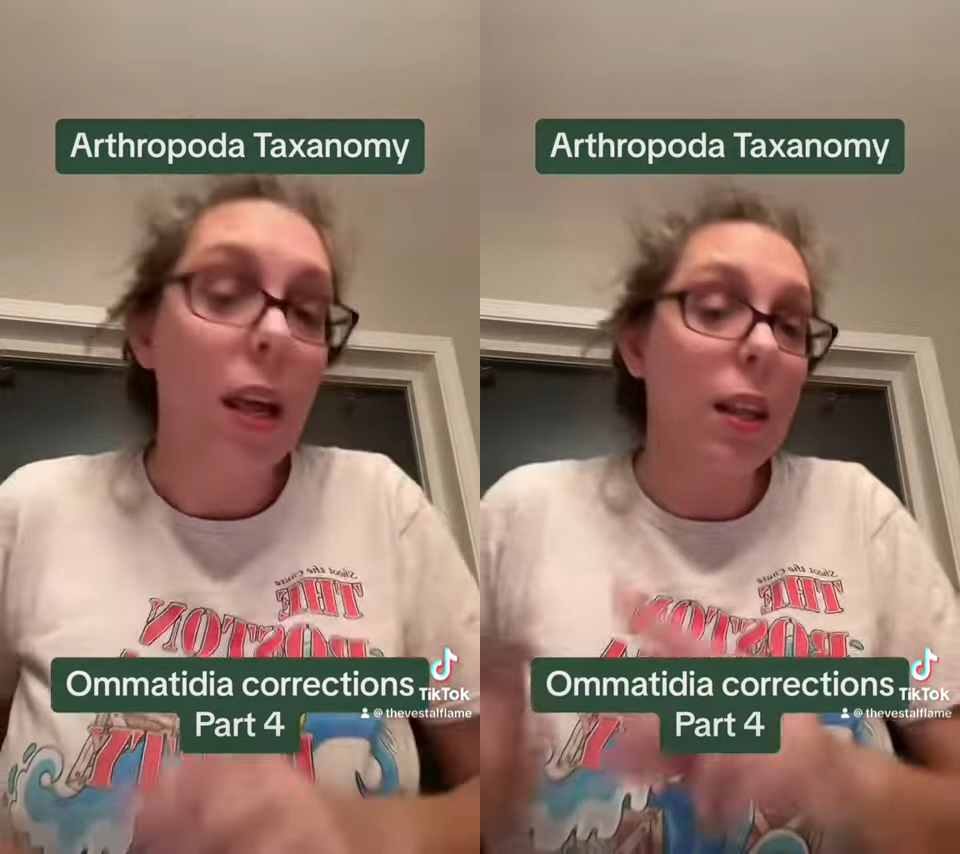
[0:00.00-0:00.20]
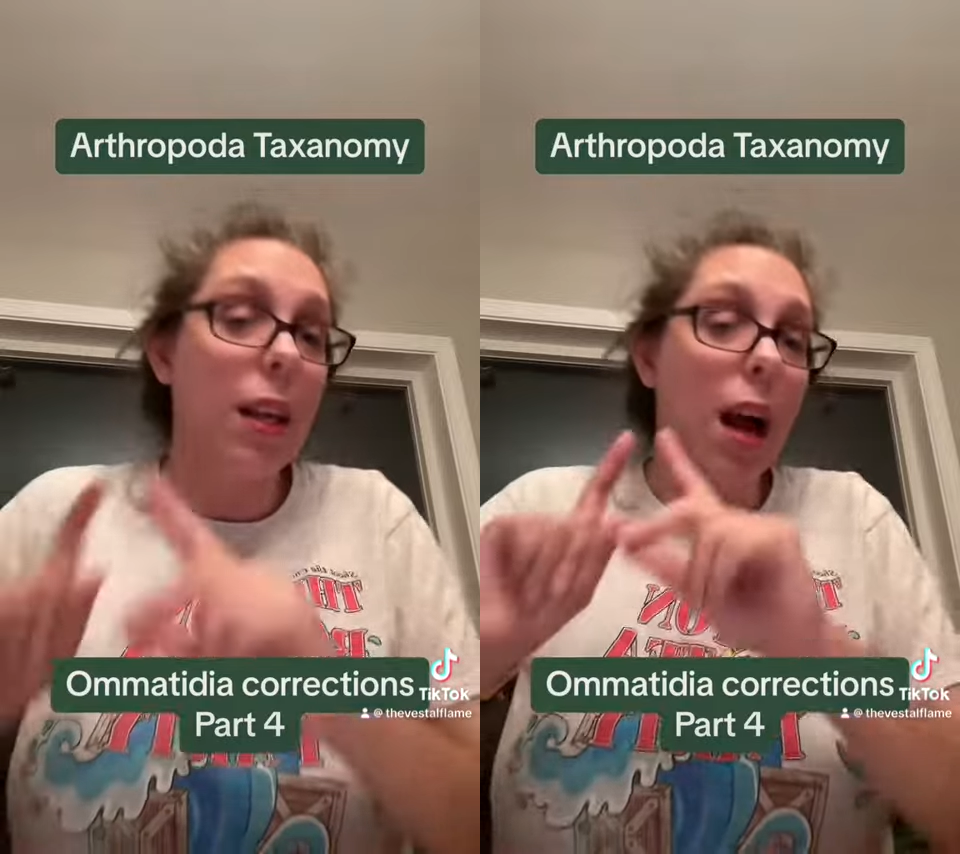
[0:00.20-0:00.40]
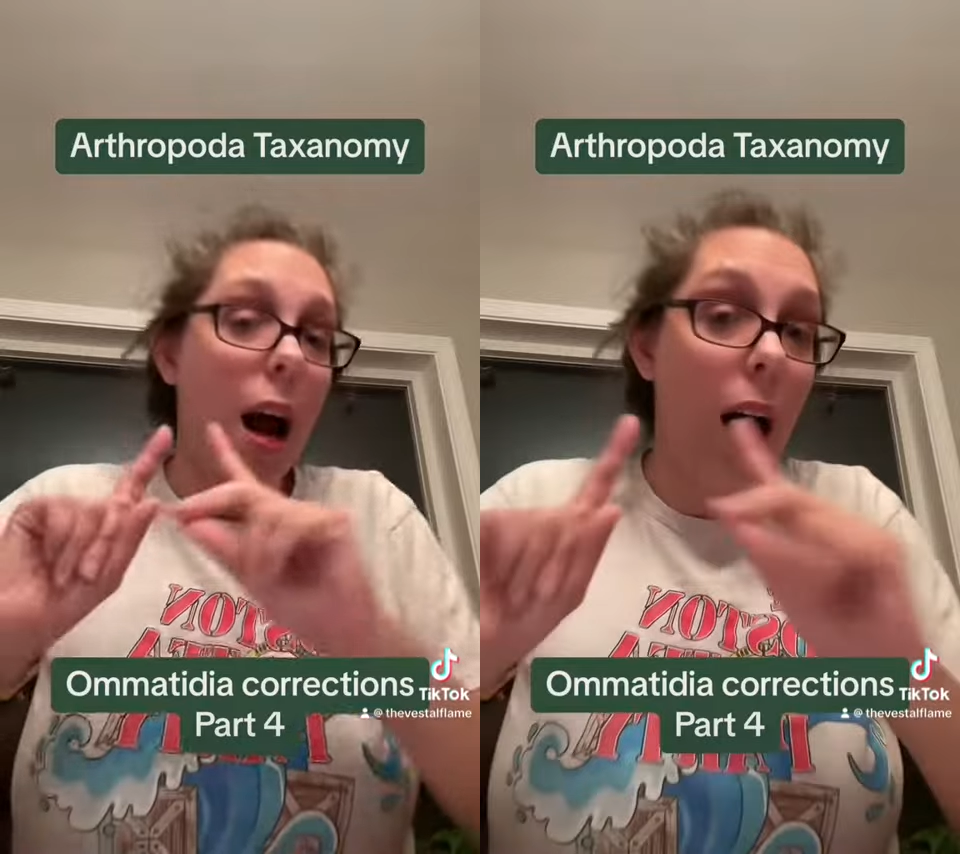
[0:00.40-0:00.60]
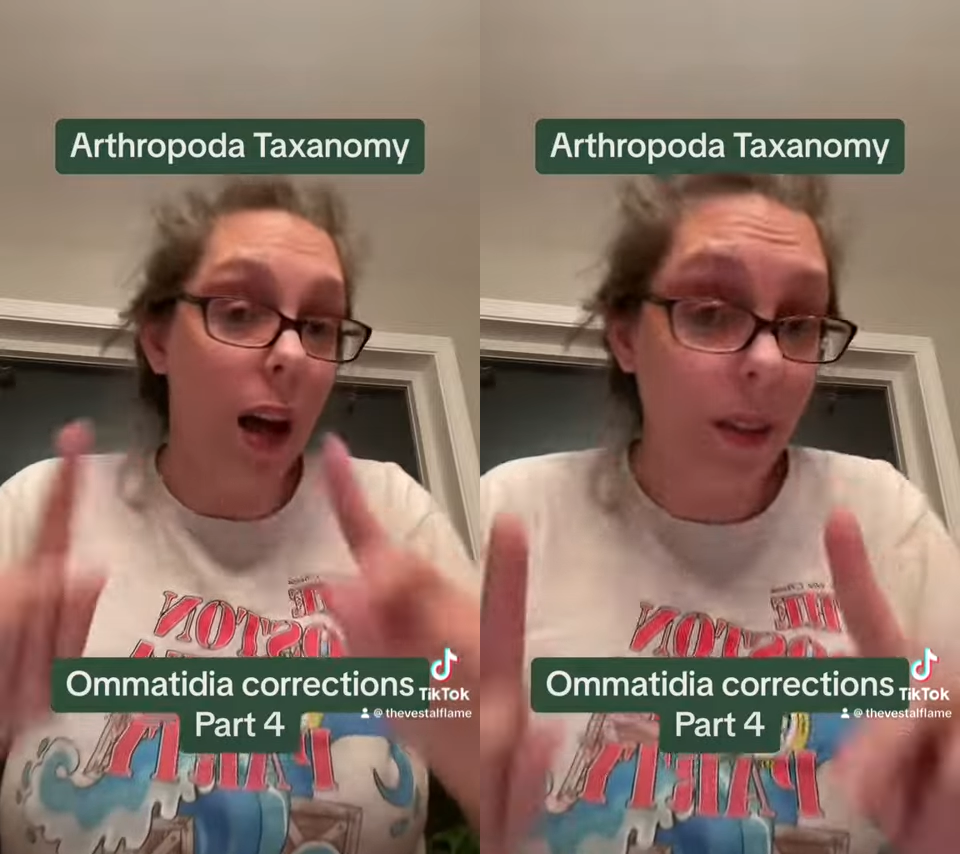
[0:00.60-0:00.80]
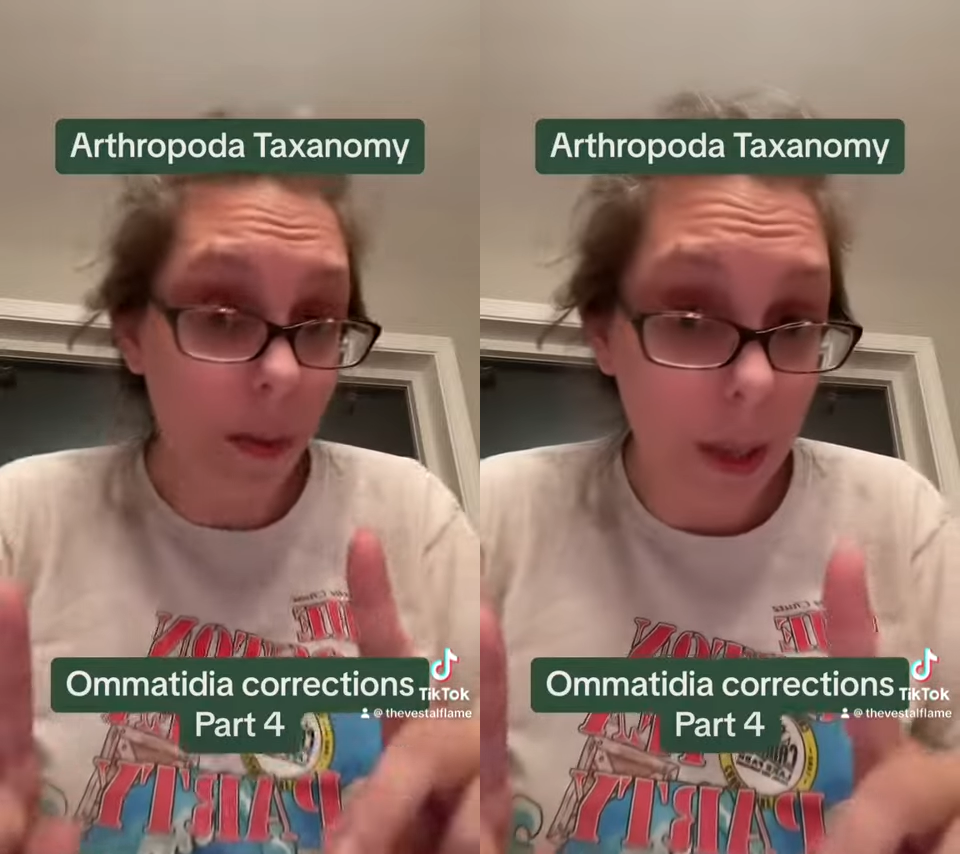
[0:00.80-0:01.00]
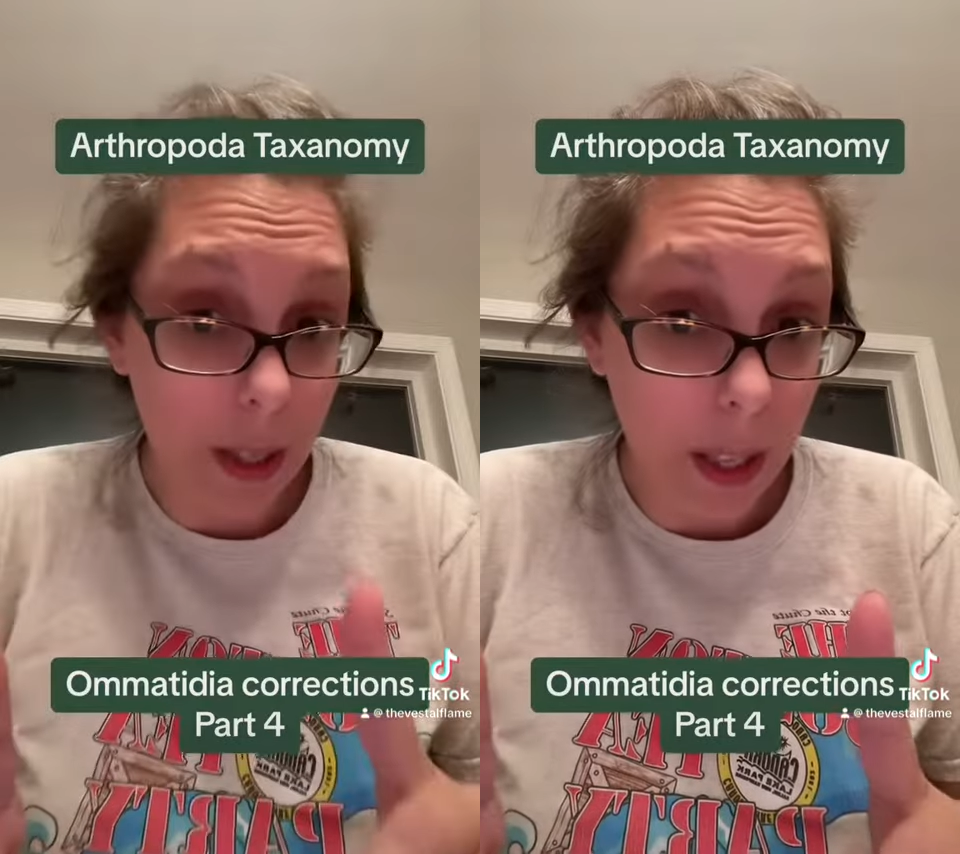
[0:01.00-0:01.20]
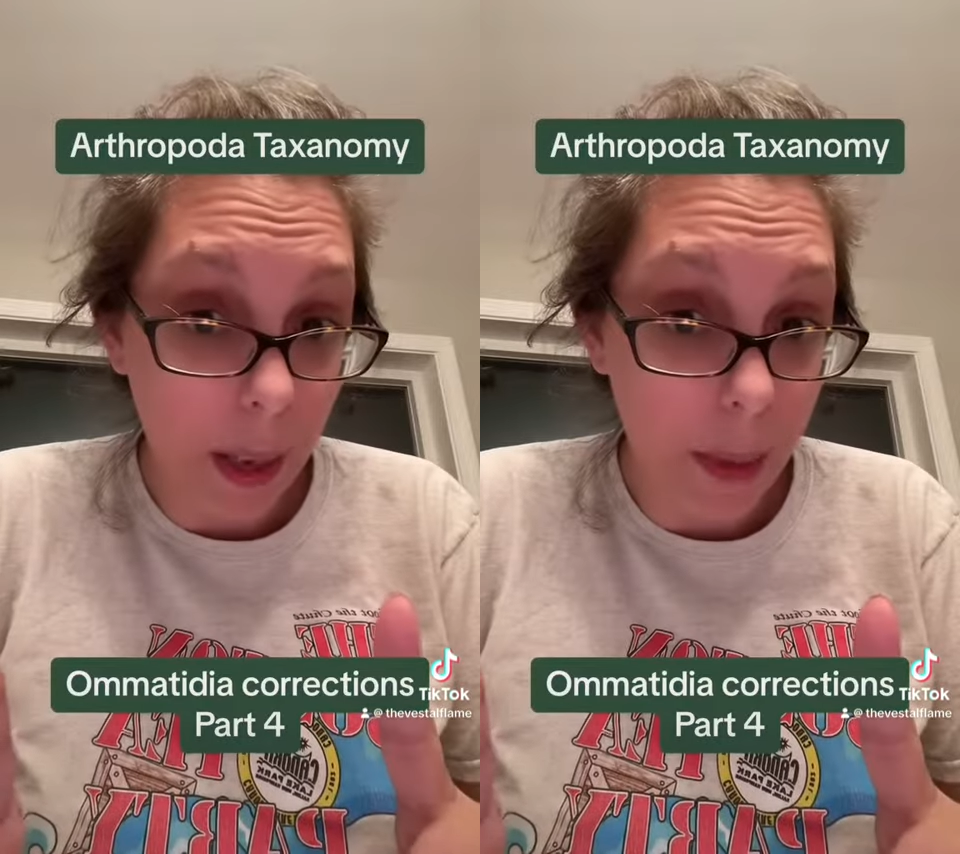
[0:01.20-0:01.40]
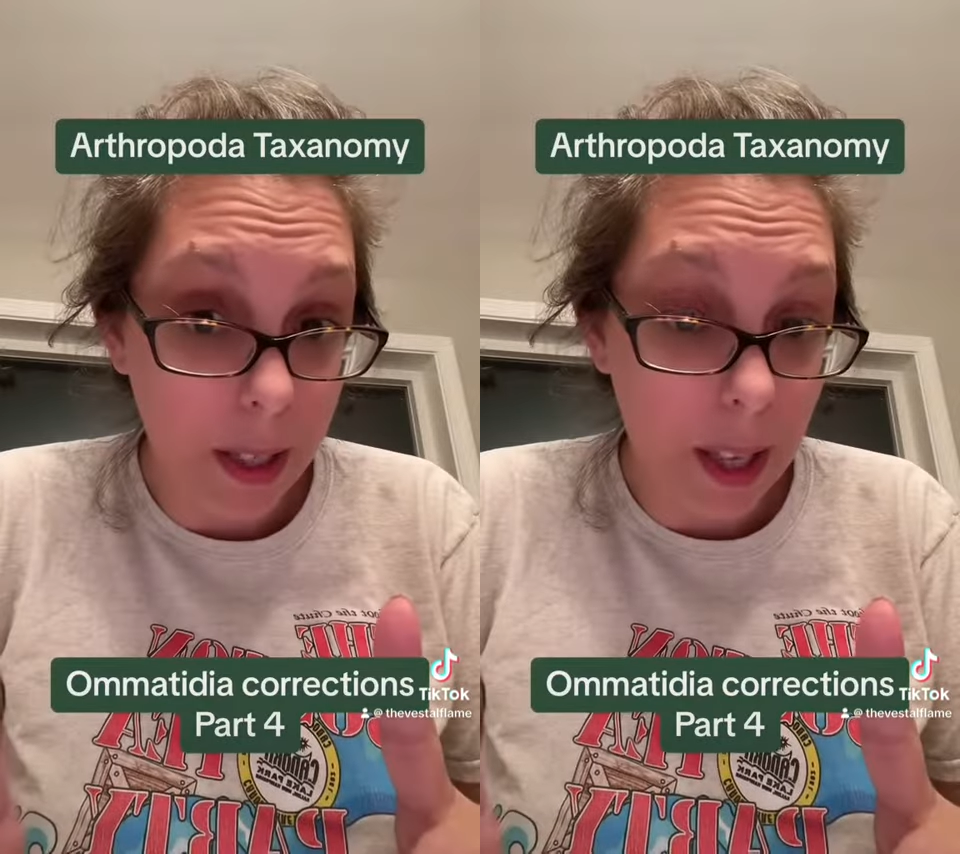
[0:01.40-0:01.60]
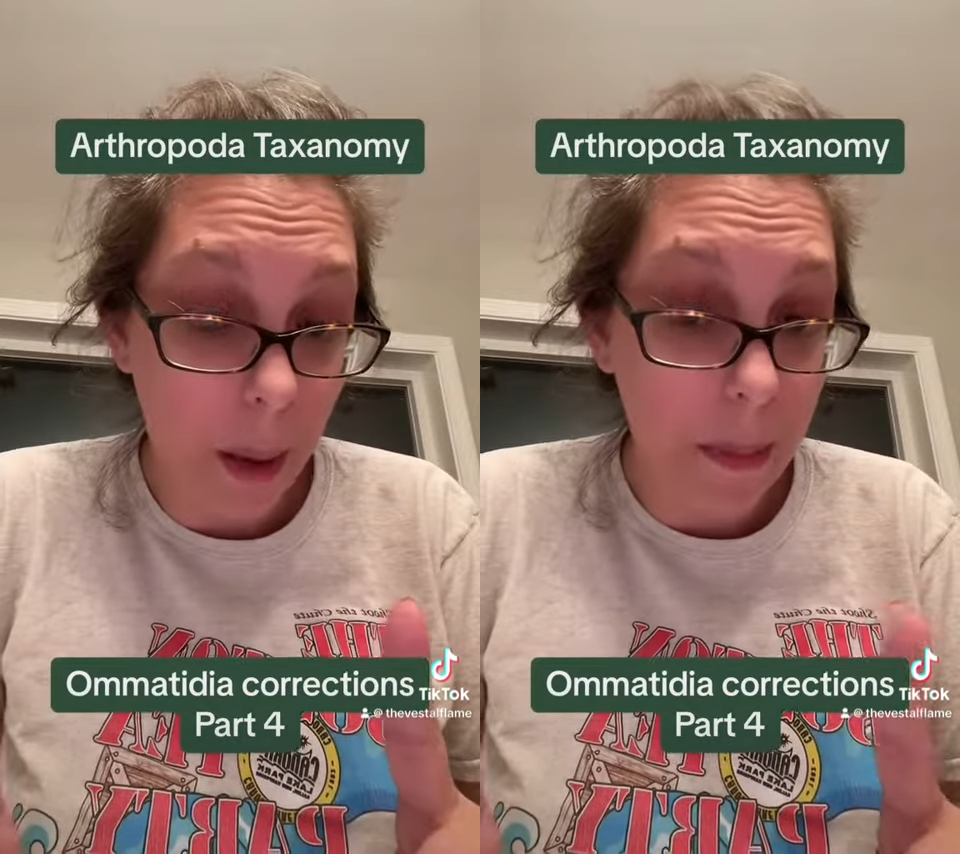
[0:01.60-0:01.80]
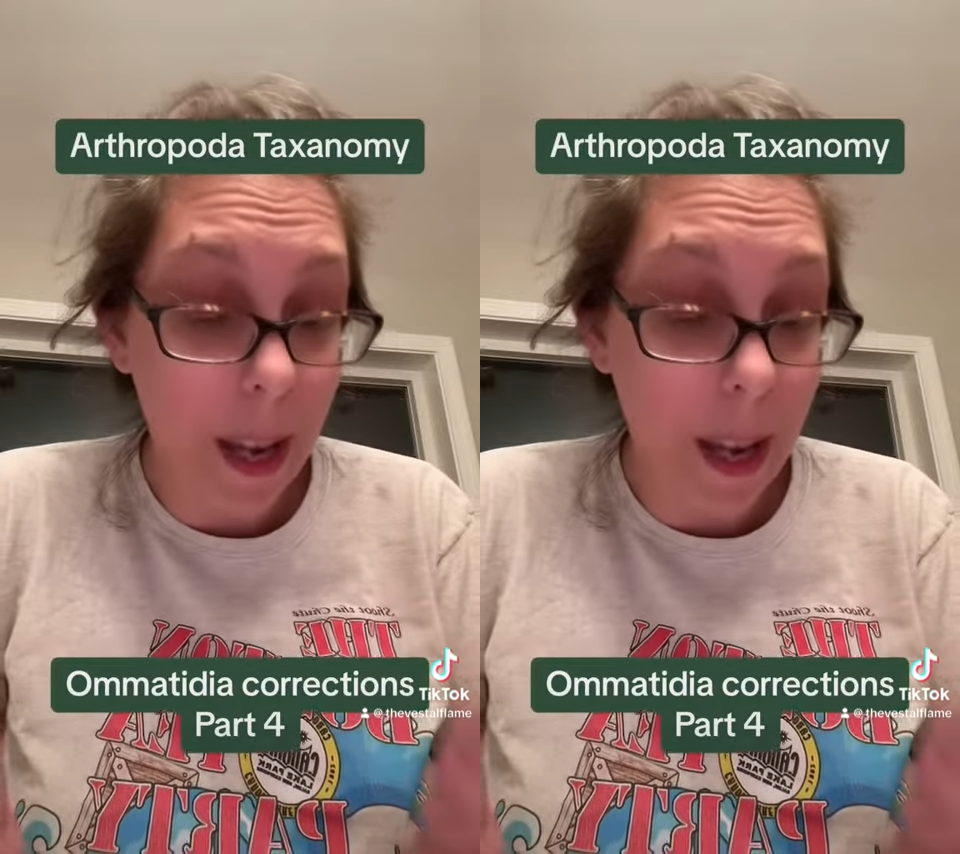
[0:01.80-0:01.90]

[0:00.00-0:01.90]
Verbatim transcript: The other bit that I messed up